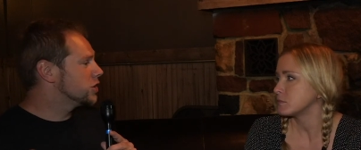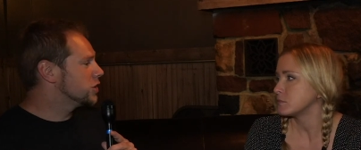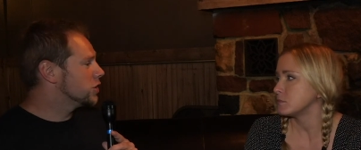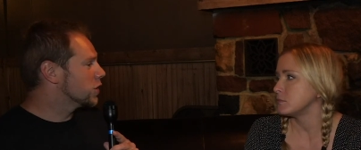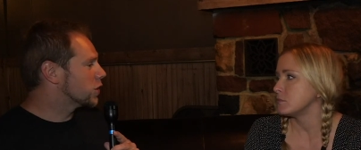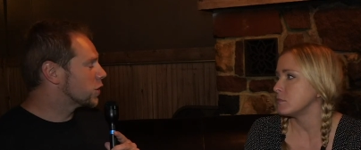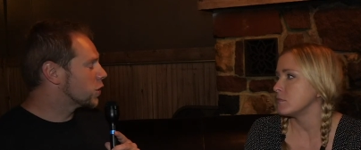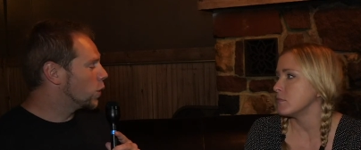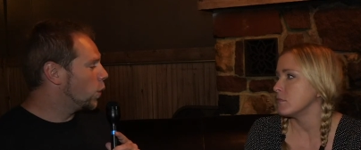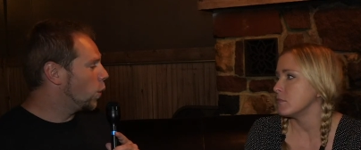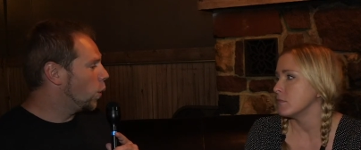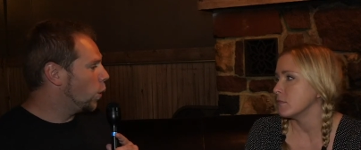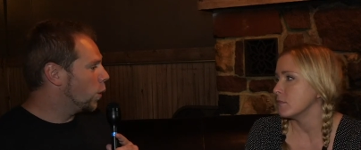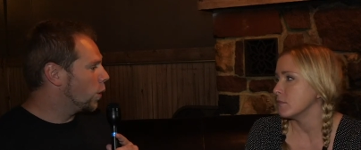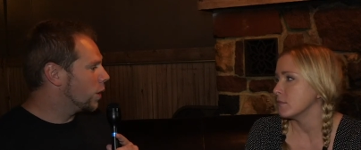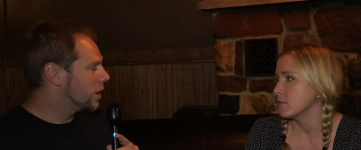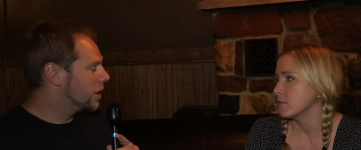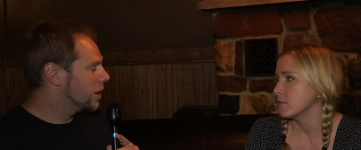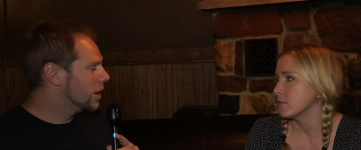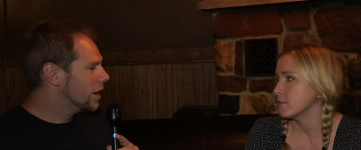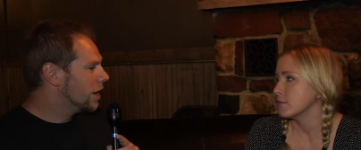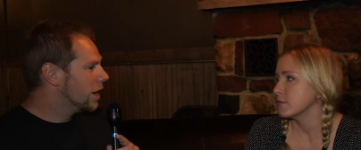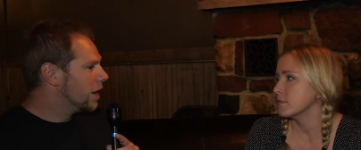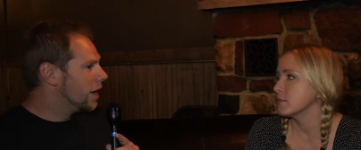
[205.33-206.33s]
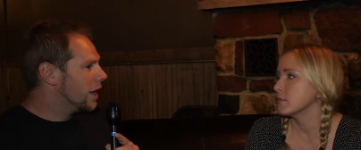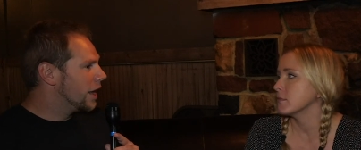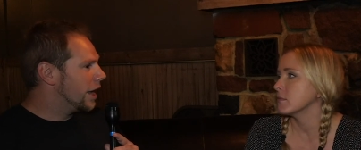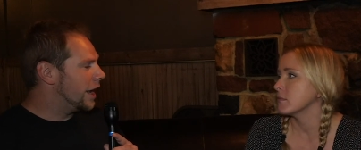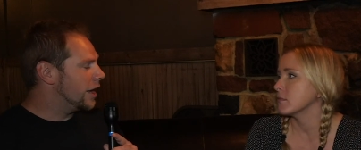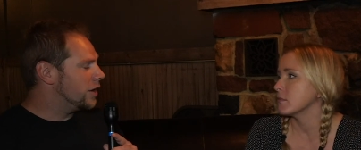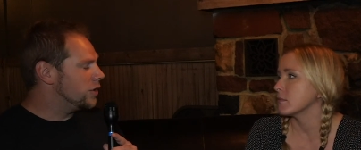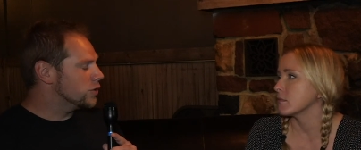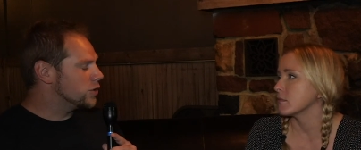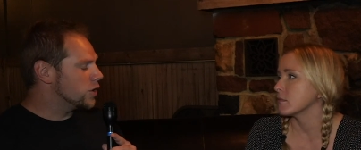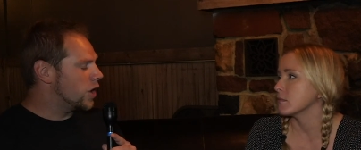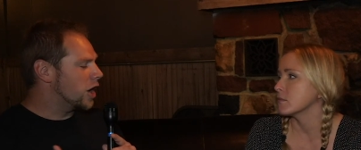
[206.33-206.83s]
Speaker 1: in decor,
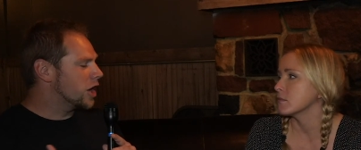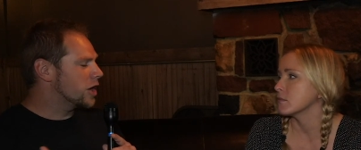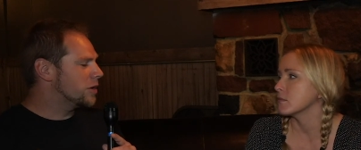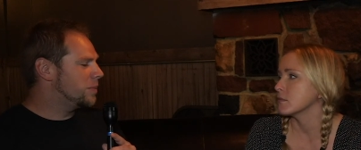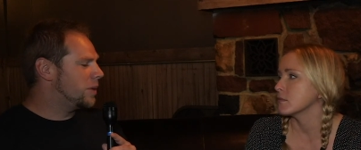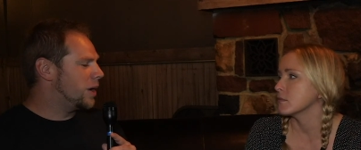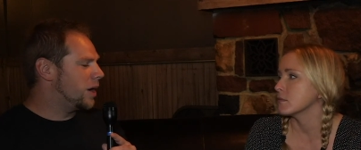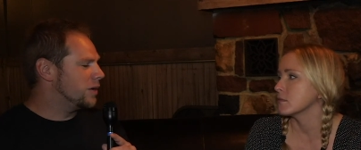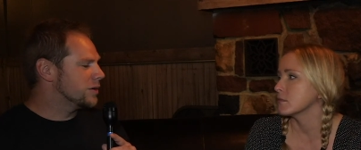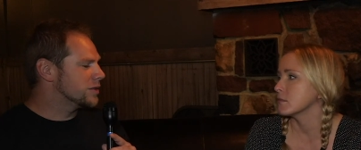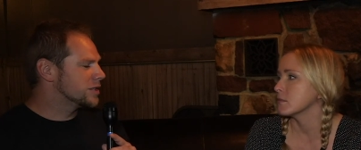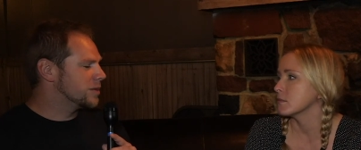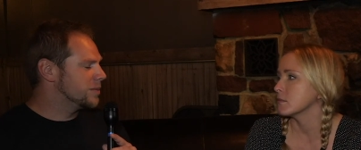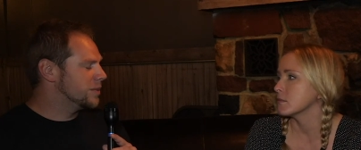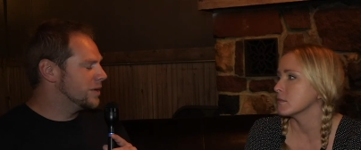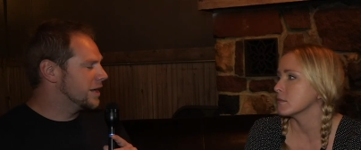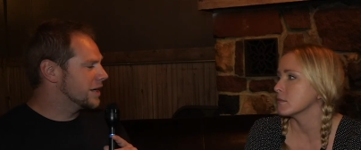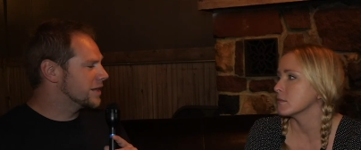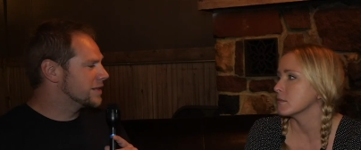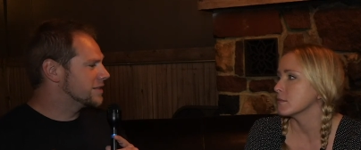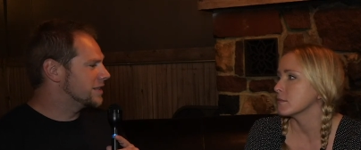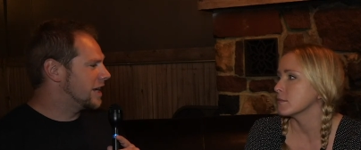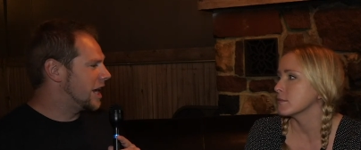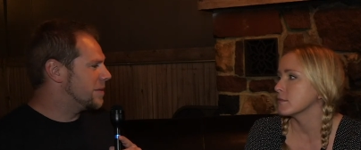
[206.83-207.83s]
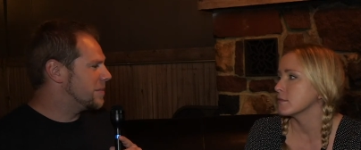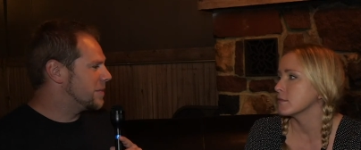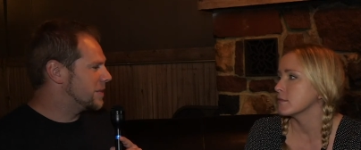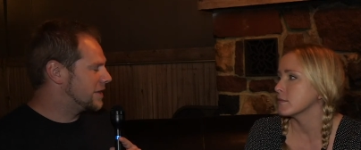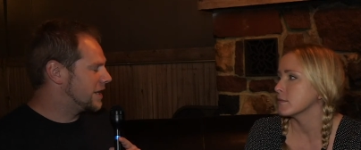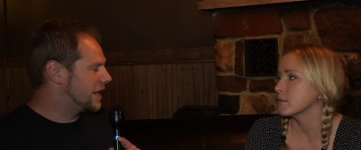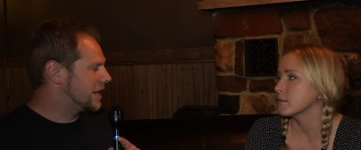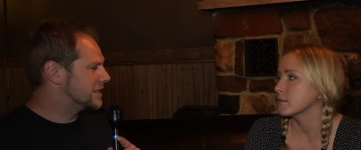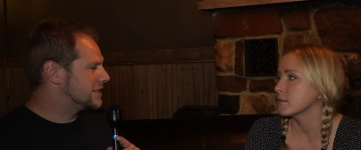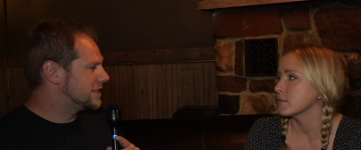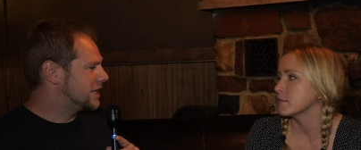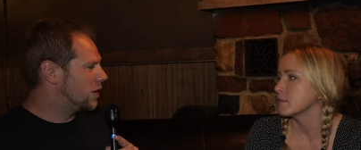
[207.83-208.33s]
and you talk about some of the
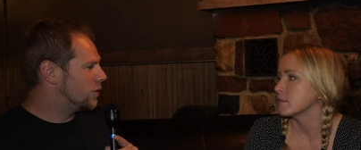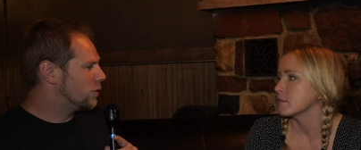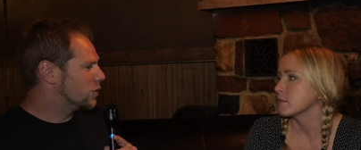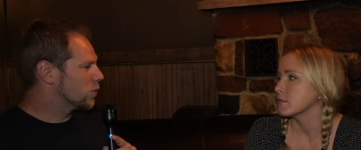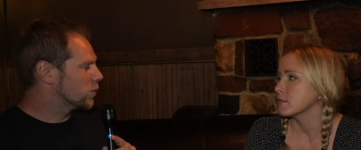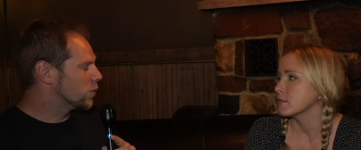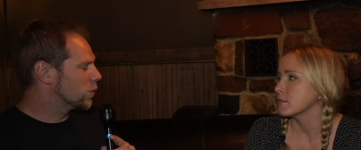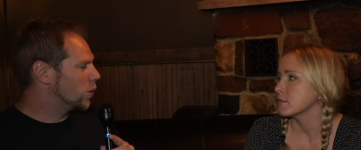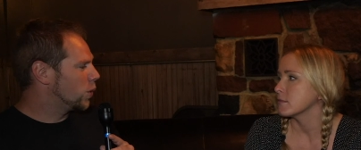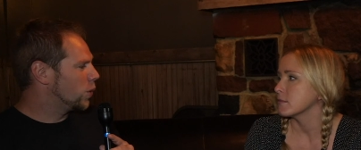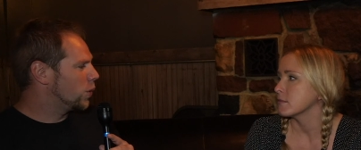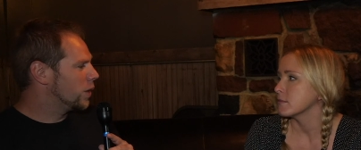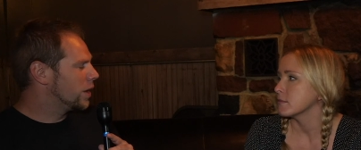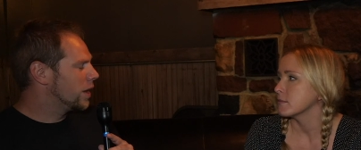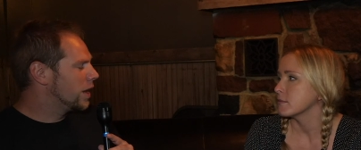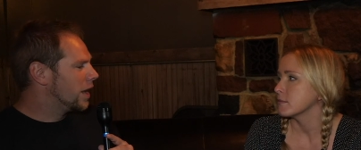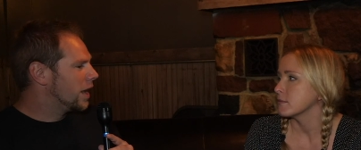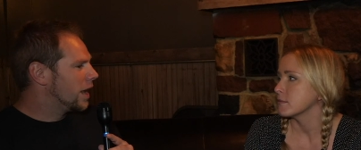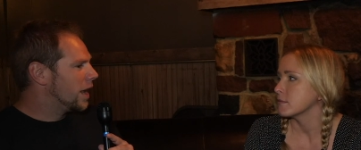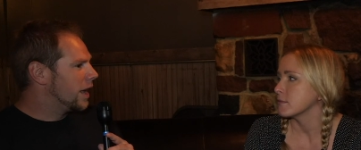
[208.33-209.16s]
excitement that's down the road.